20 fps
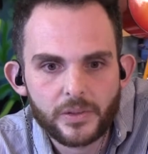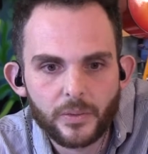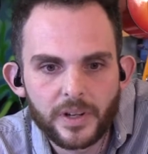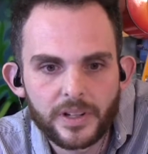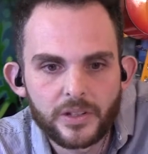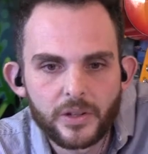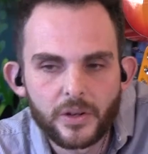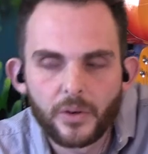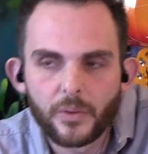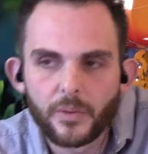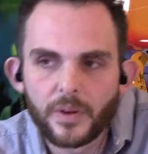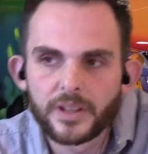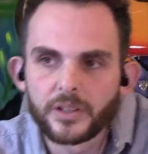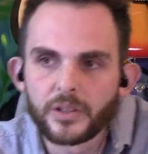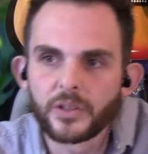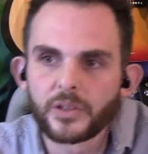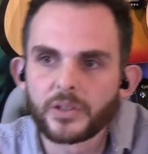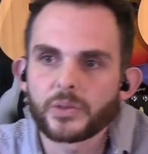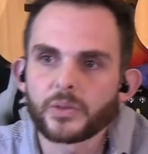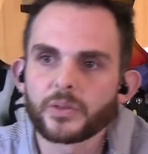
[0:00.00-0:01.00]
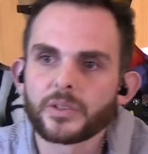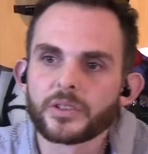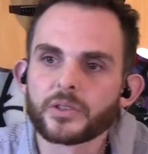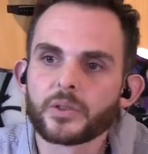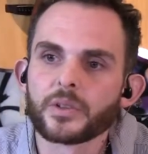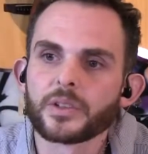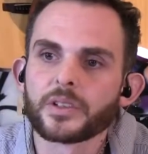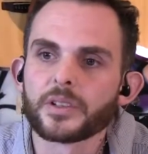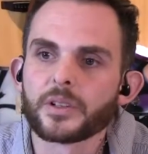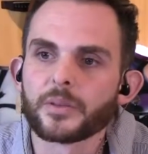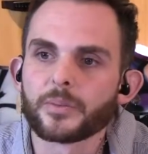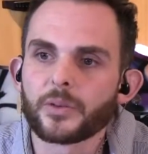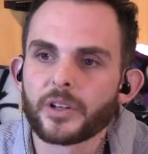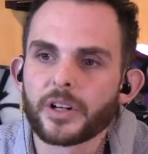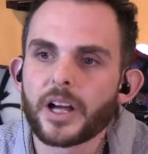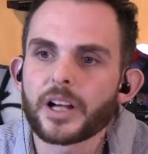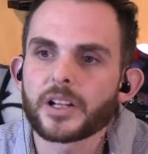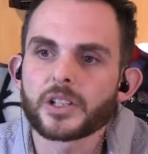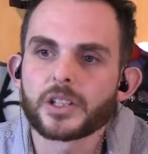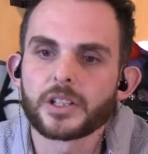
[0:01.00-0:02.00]
when you're sort of doing the
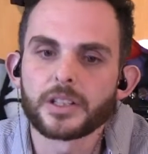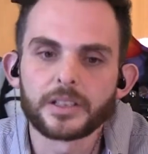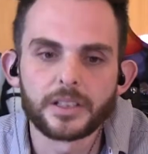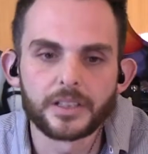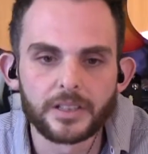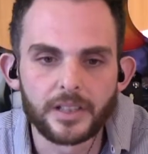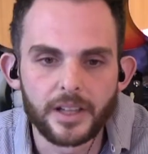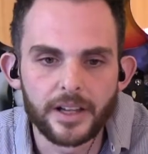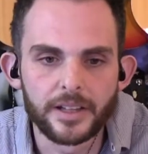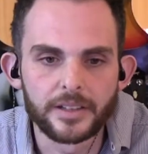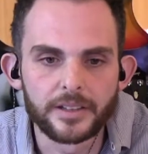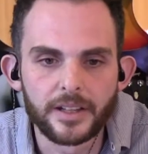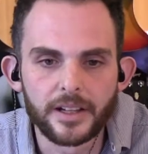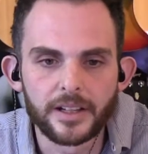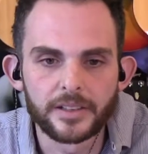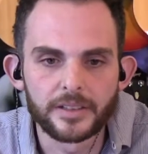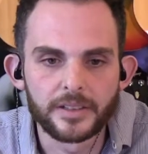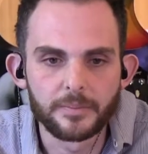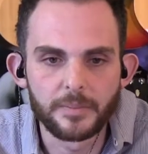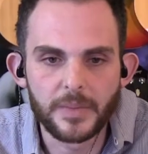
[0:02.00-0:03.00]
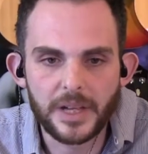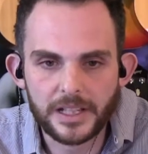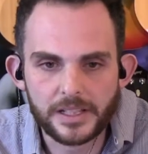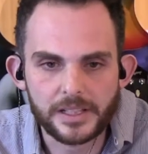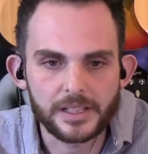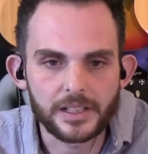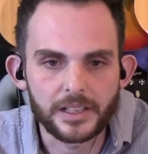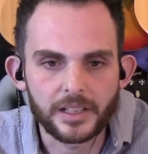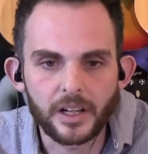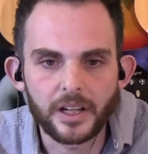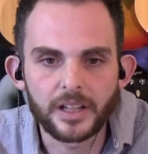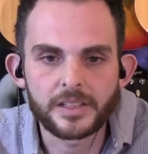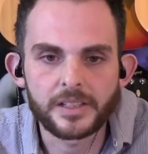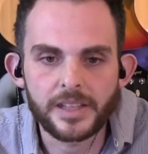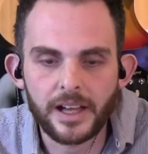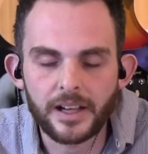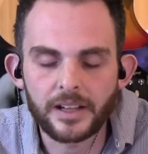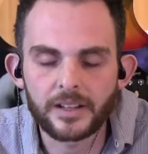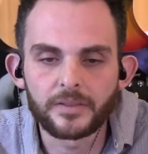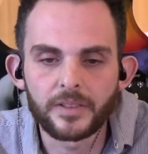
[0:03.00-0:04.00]
production and the mixing, is
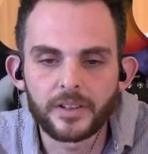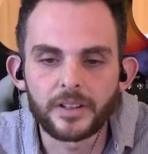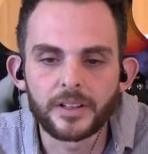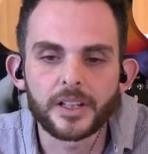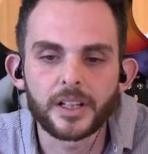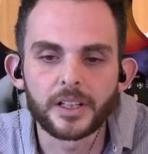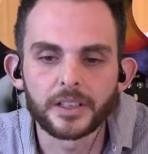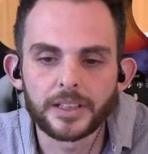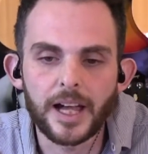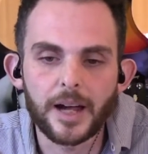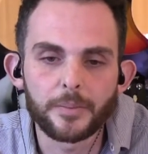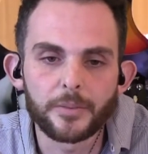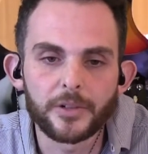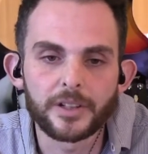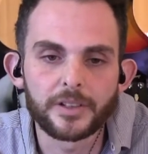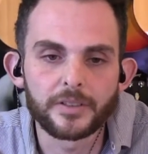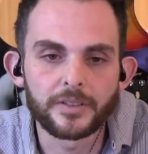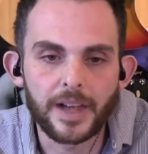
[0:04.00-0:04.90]
that a very collaborative